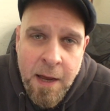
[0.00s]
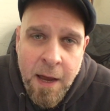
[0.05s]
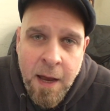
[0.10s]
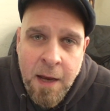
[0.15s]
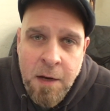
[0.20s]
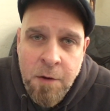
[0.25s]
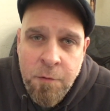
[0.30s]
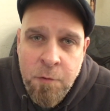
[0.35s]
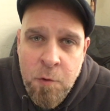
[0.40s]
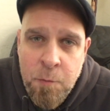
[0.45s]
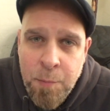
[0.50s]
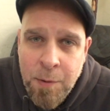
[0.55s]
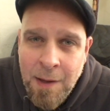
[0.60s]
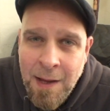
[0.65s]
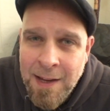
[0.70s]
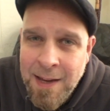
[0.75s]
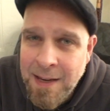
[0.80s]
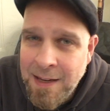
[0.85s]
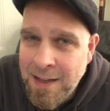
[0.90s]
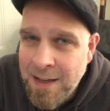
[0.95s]
And if you
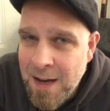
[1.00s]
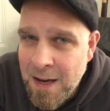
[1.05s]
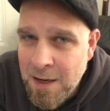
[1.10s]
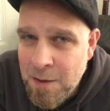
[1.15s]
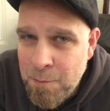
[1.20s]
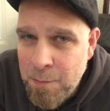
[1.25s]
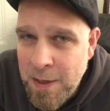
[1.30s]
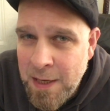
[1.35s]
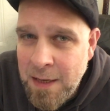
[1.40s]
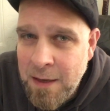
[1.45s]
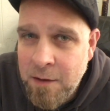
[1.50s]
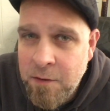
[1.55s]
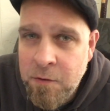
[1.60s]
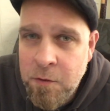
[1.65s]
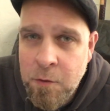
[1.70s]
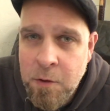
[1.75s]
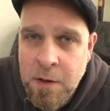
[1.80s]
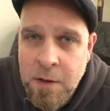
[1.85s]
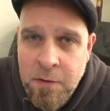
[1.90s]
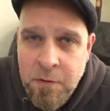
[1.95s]
apply any kind of meaning
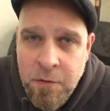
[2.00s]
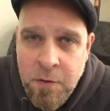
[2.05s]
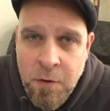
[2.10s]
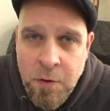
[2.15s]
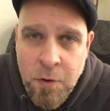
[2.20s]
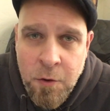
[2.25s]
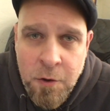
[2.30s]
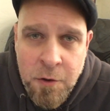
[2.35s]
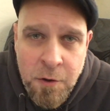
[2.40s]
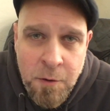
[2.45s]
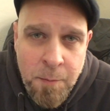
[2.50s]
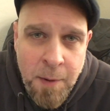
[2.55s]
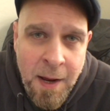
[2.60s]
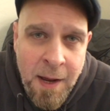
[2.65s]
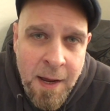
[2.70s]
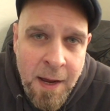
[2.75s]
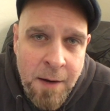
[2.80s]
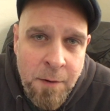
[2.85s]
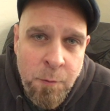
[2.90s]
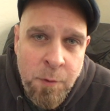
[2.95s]
to it as to good or
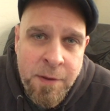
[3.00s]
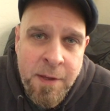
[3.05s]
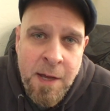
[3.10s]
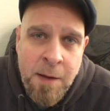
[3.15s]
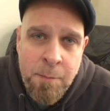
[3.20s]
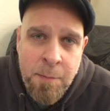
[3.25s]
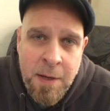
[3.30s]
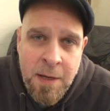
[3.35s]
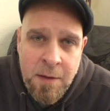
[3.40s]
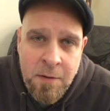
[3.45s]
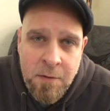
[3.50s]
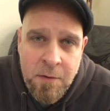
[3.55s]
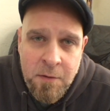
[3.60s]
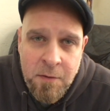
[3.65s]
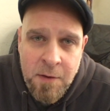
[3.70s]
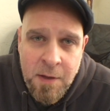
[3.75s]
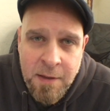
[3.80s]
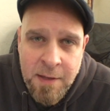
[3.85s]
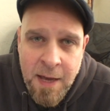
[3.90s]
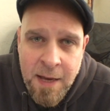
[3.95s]
bad, what that means
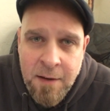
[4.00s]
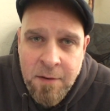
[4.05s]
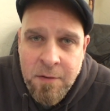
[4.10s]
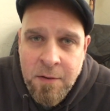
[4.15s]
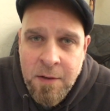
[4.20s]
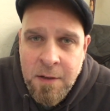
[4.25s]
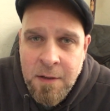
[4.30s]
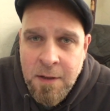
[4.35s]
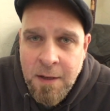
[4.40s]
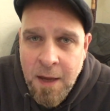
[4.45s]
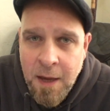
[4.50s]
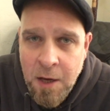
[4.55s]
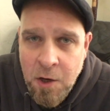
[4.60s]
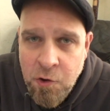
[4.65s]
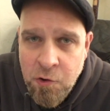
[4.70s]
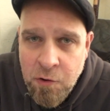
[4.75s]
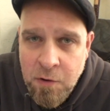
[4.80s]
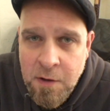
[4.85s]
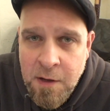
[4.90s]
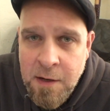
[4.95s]
is that that is an
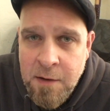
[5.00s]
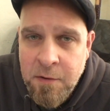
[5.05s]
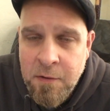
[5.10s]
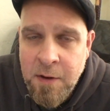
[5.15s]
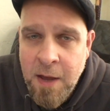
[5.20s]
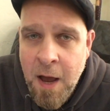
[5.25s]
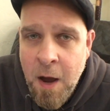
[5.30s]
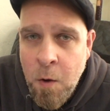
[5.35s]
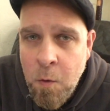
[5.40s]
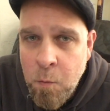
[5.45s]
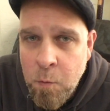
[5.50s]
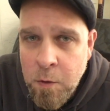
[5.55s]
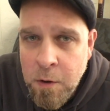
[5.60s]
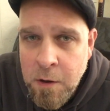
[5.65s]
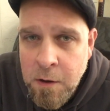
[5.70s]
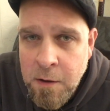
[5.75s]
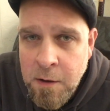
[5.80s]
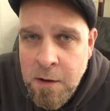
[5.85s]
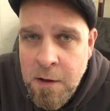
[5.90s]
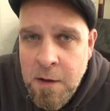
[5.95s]
indication, that is an
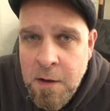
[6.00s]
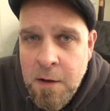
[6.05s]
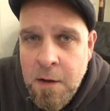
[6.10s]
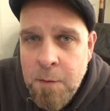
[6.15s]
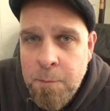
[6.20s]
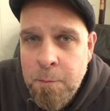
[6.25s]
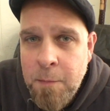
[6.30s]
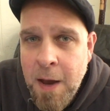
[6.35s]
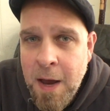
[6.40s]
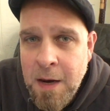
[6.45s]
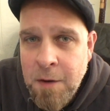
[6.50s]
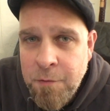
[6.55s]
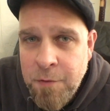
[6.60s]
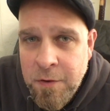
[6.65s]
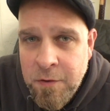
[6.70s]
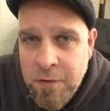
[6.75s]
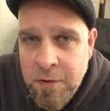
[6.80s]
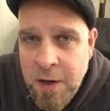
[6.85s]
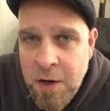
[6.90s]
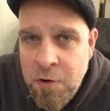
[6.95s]
outward
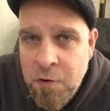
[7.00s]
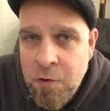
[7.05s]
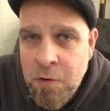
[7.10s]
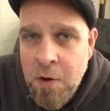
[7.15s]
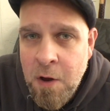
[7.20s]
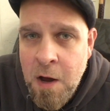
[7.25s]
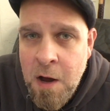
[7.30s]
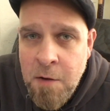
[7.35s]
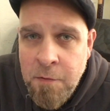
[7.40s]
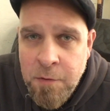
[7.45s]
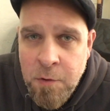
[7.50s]
manifestation of